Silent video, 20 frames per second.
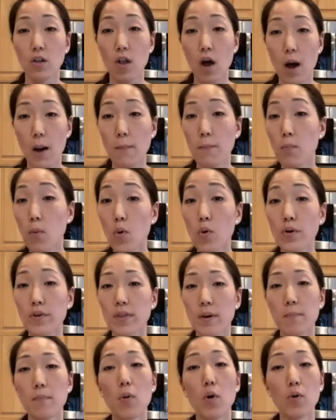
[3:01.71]
a lot more
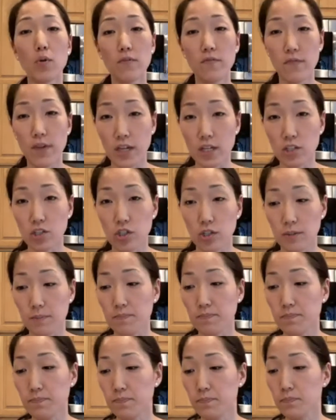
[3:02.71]
than
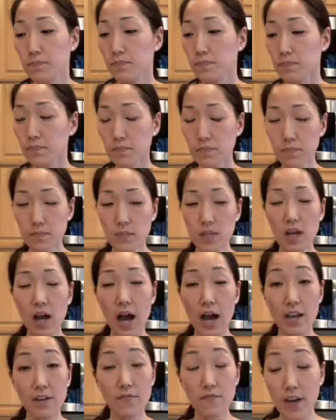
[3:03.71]
motivation.
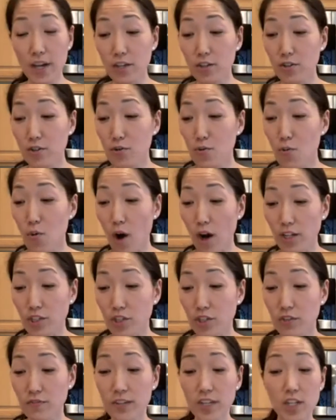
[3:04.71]
I invite you to
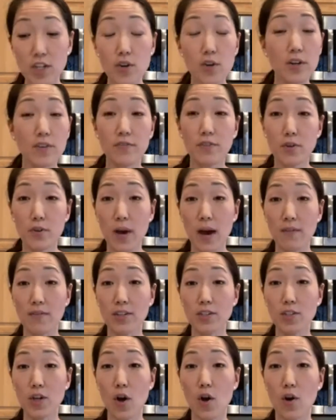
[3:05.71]
watch the video if you
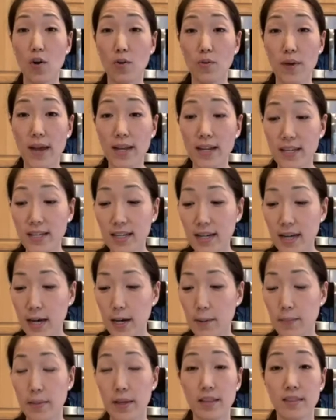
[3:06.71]
haven't already,
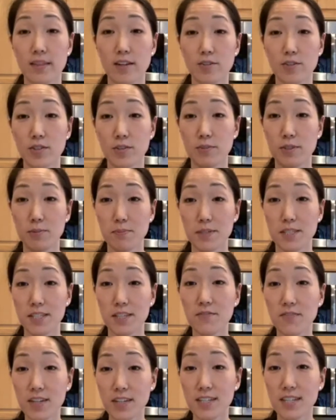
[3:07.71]
and there's some
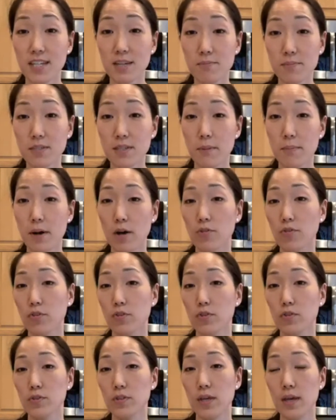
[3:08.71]
specific tips about
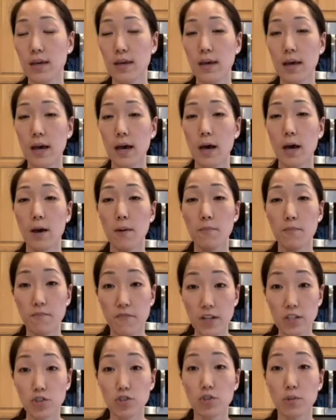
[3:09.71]
those
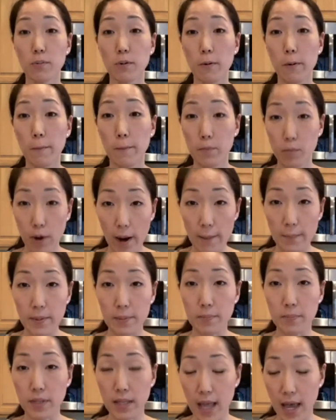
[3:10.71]
vegetable prep
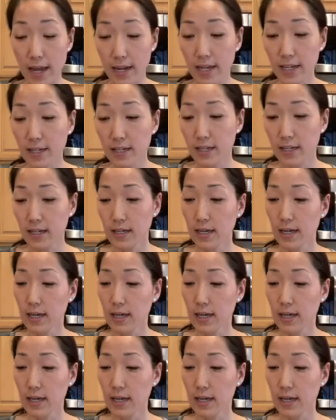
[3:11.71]
and planning